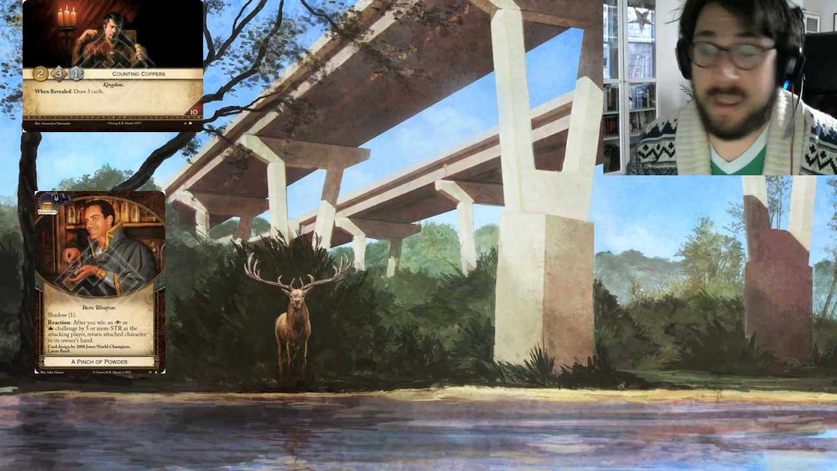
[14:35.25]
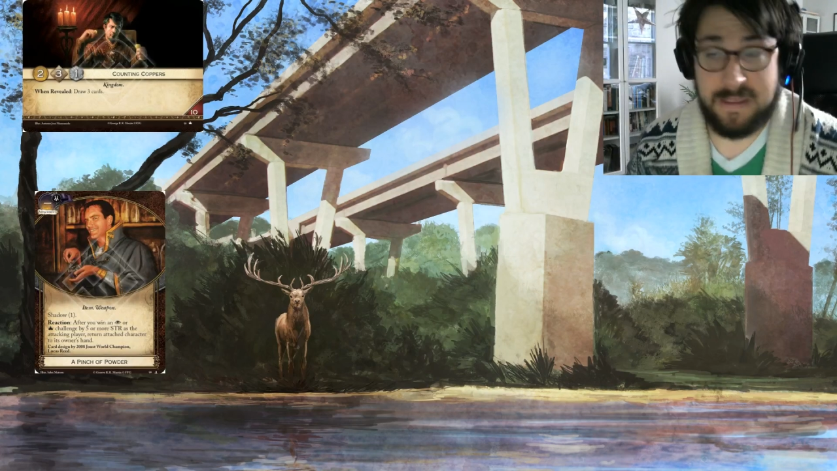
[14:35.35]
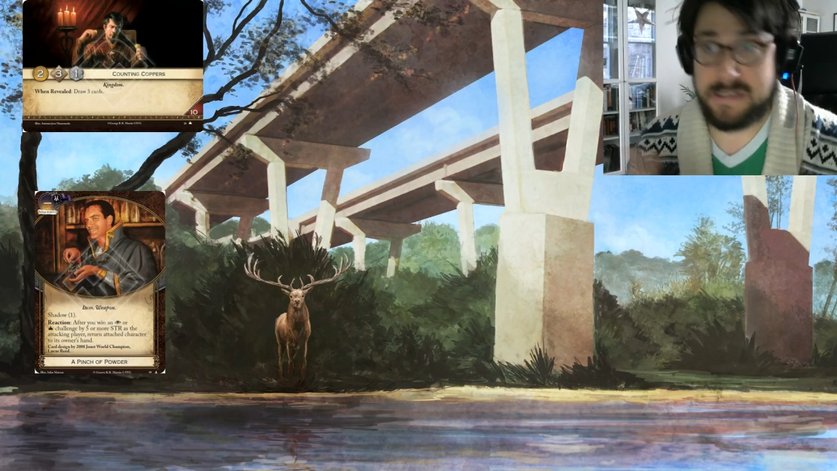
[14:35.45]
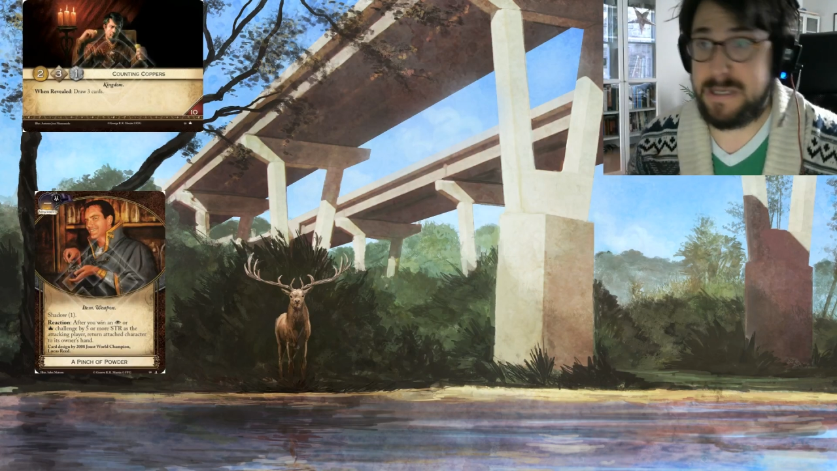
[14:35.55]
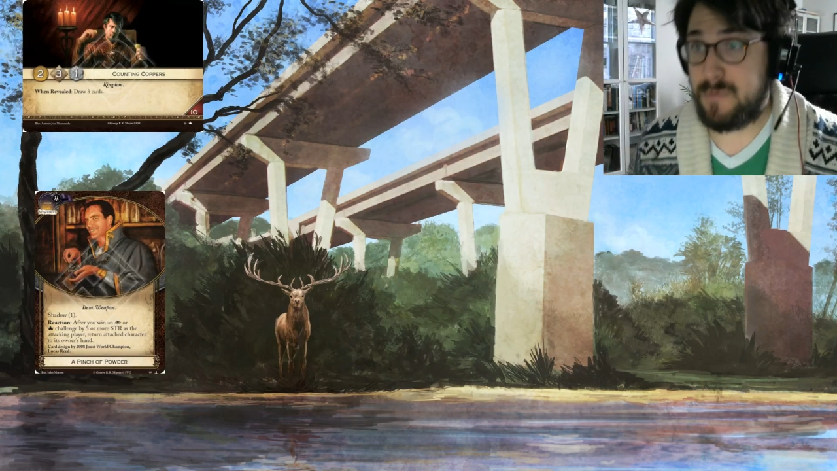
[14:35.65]

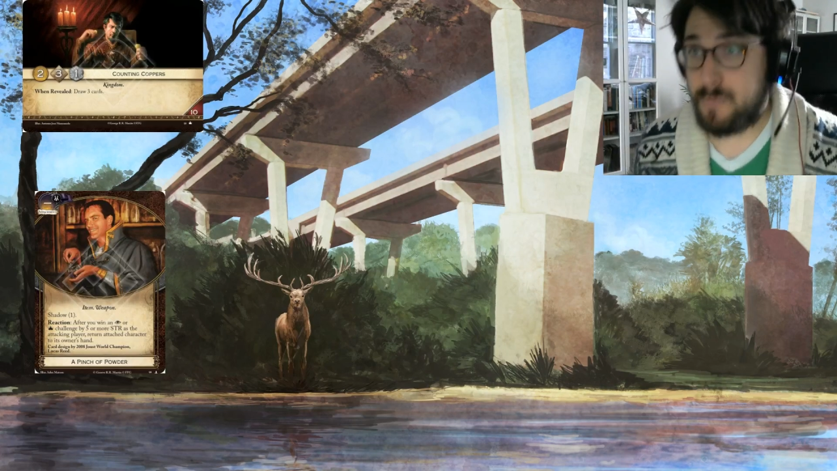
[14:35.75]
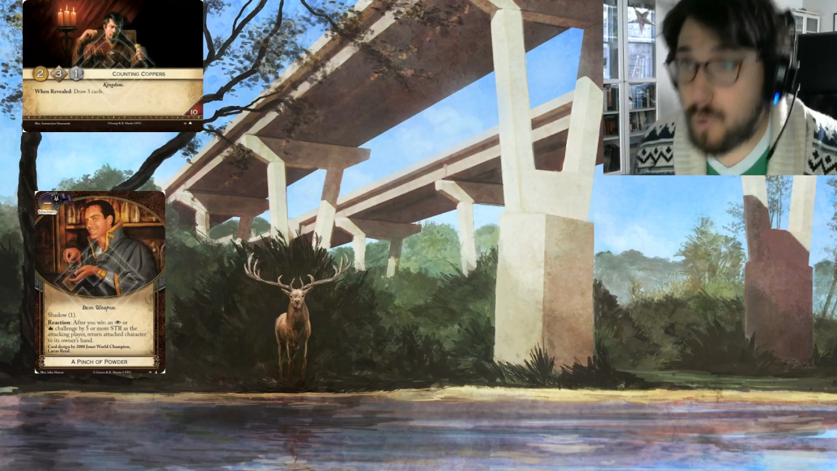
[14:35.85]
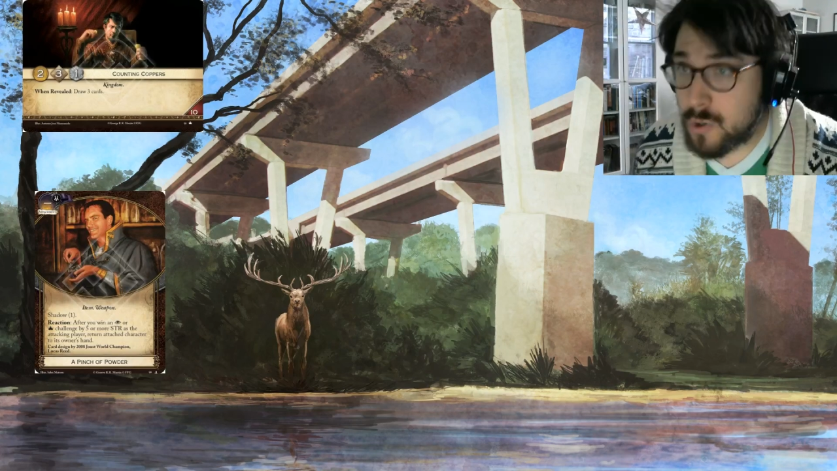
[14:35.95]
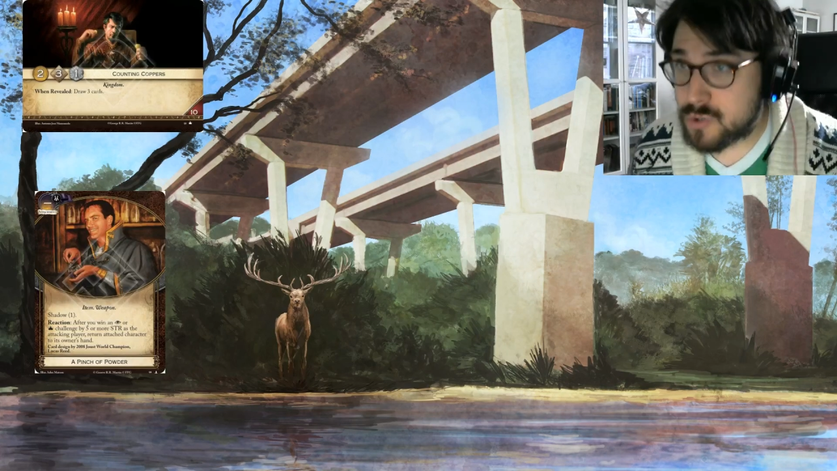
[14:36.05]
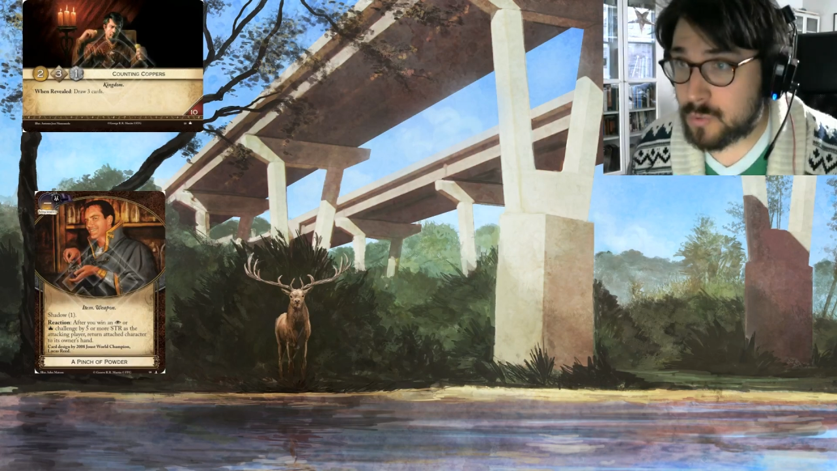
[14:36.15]
it's even
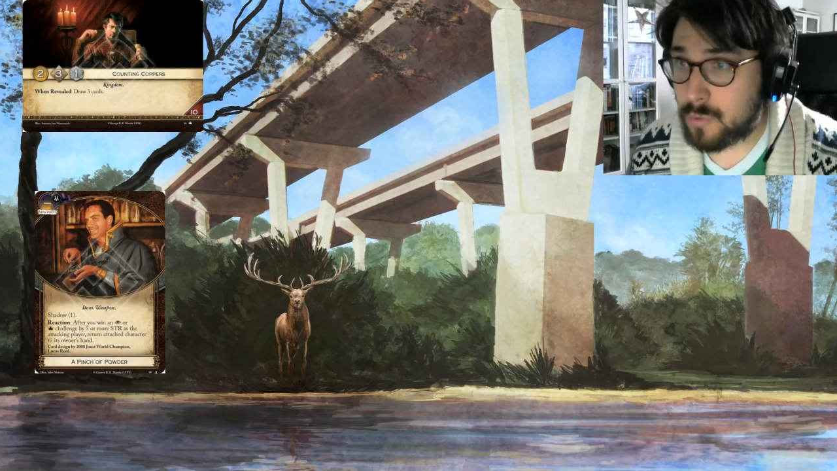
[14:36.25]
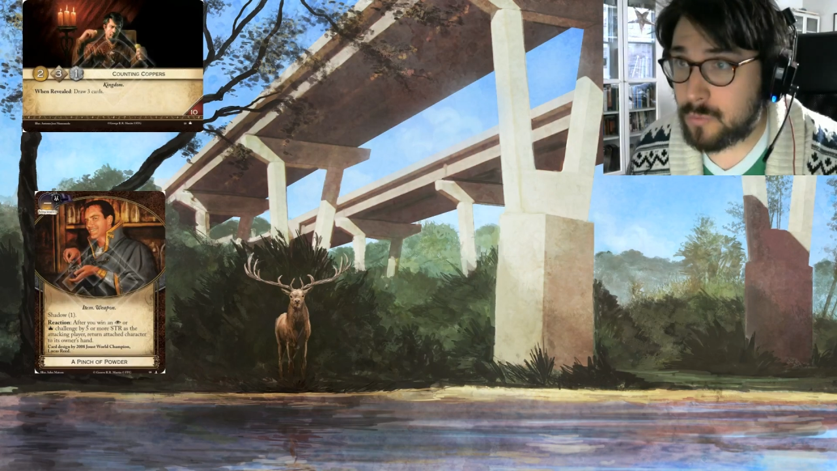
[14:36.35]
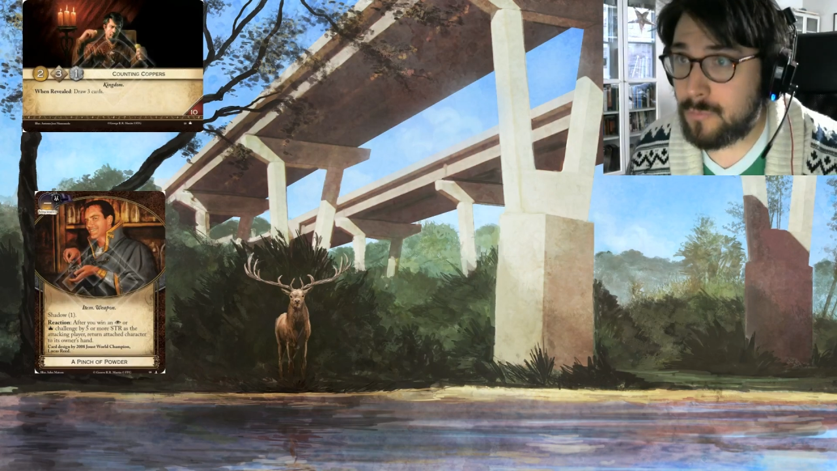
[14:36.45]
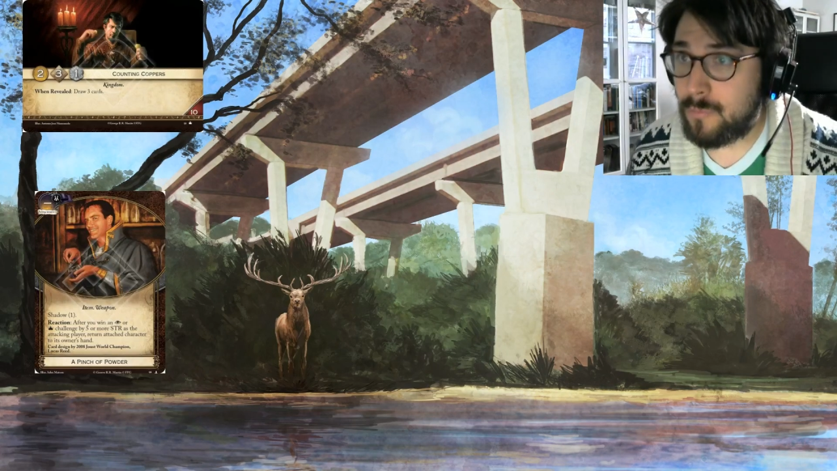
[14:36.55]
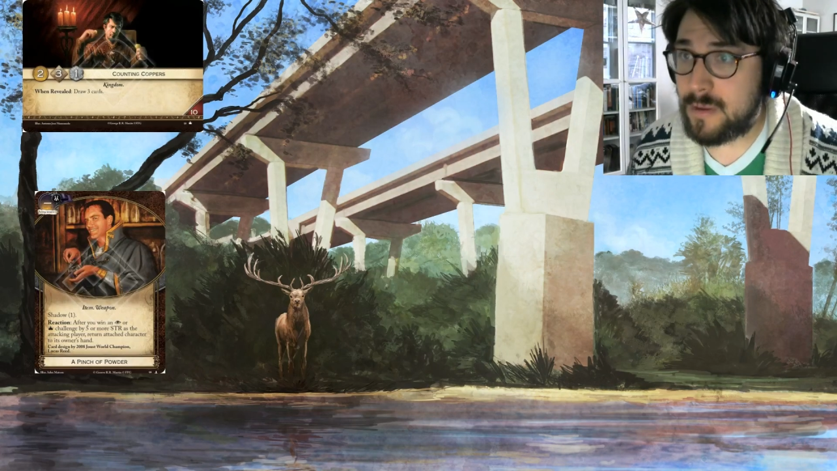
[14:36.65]
more
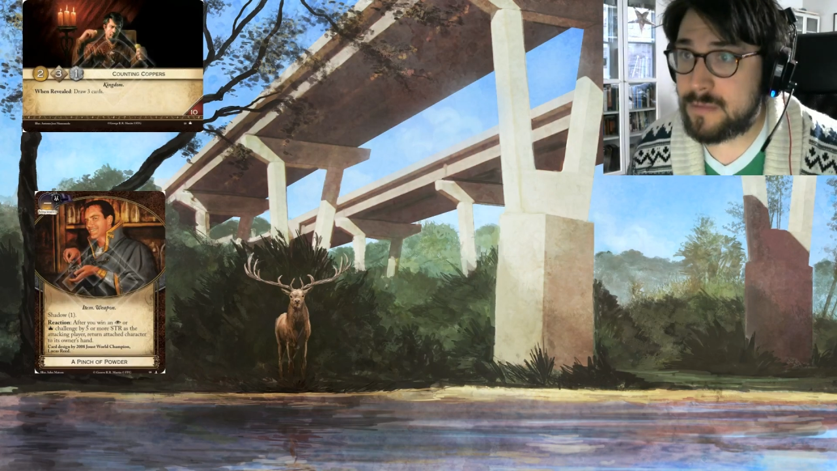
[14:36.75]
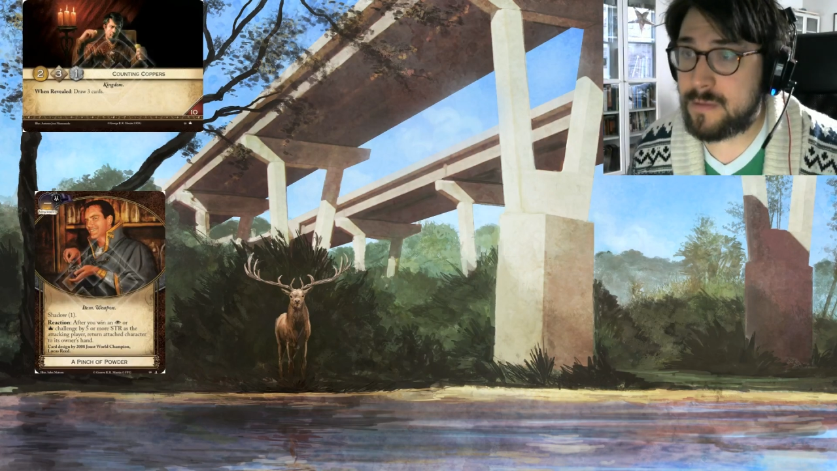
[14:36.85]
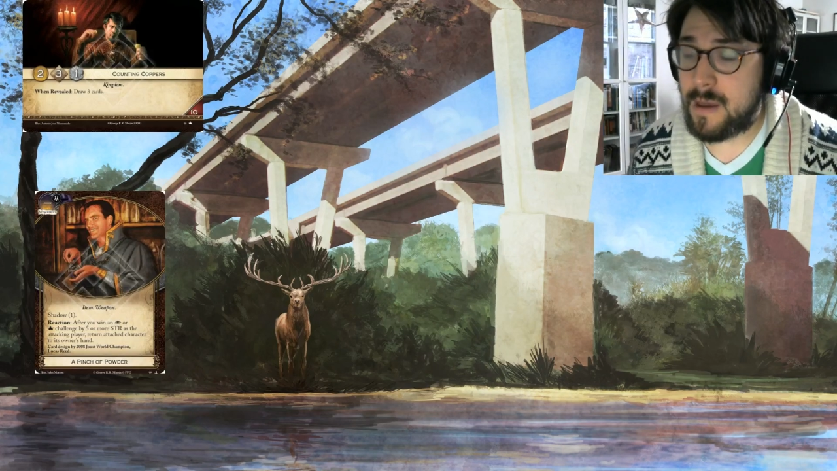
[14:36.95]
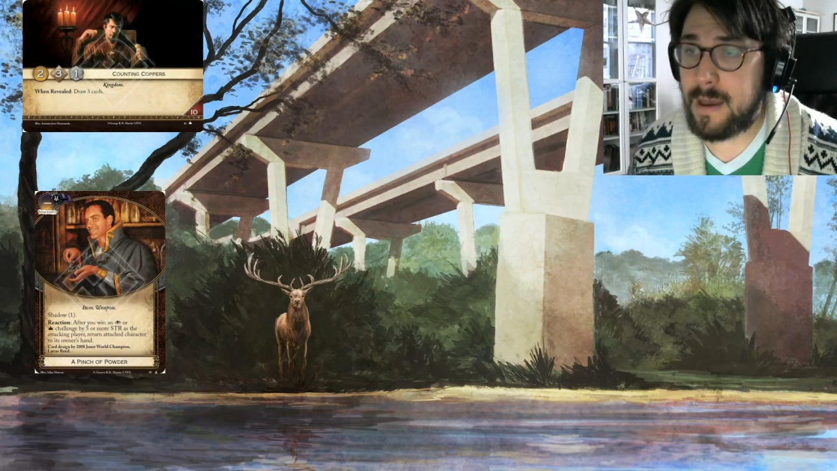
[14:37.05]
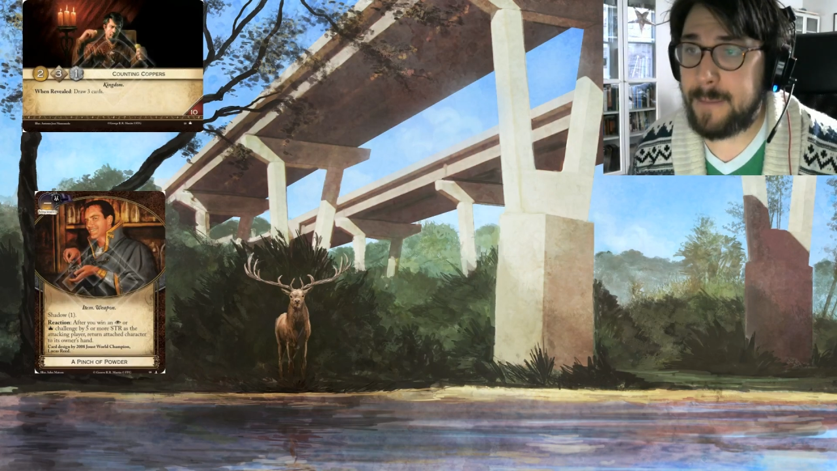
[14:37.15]
true with,
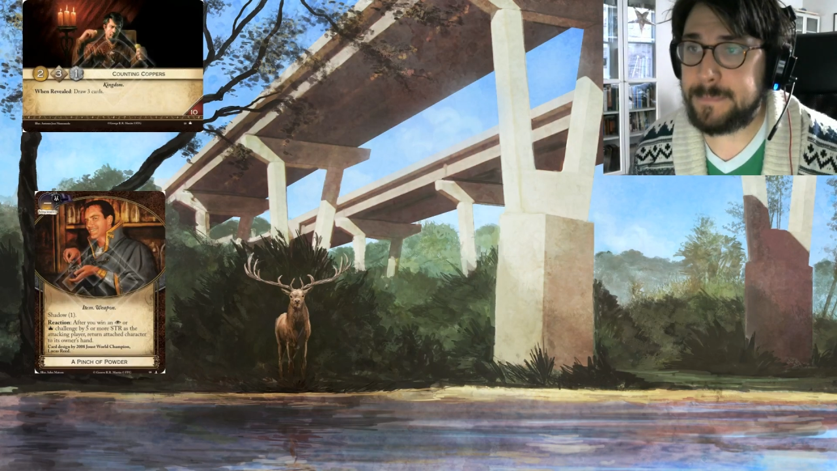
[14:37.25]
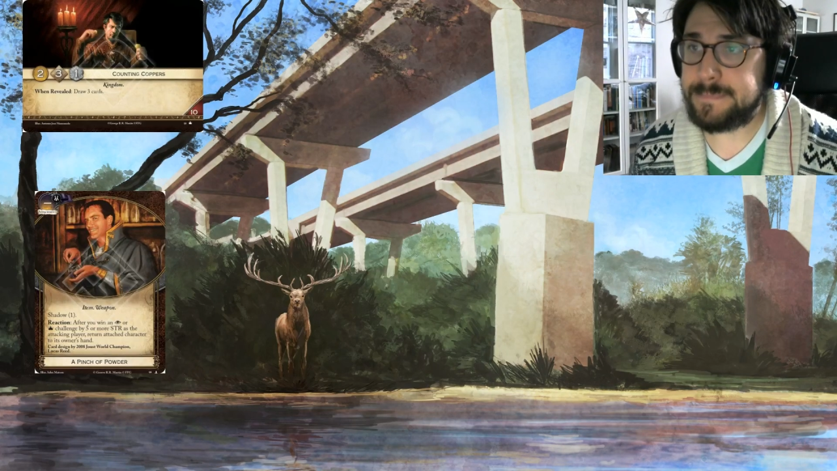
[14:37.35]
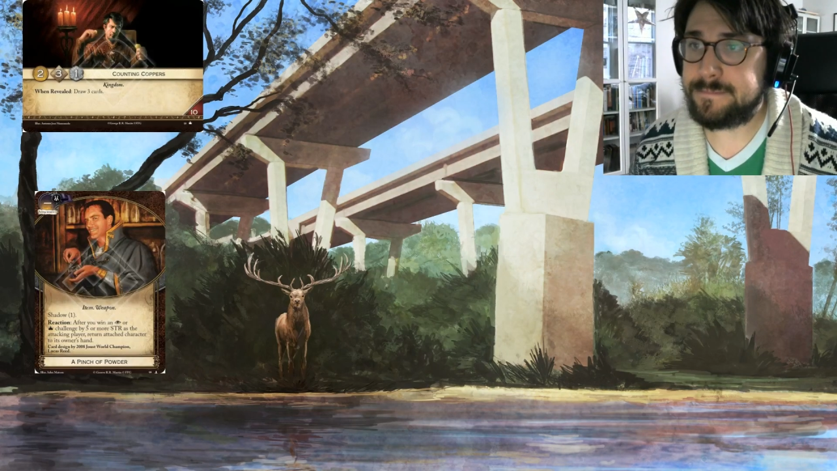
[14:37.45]
what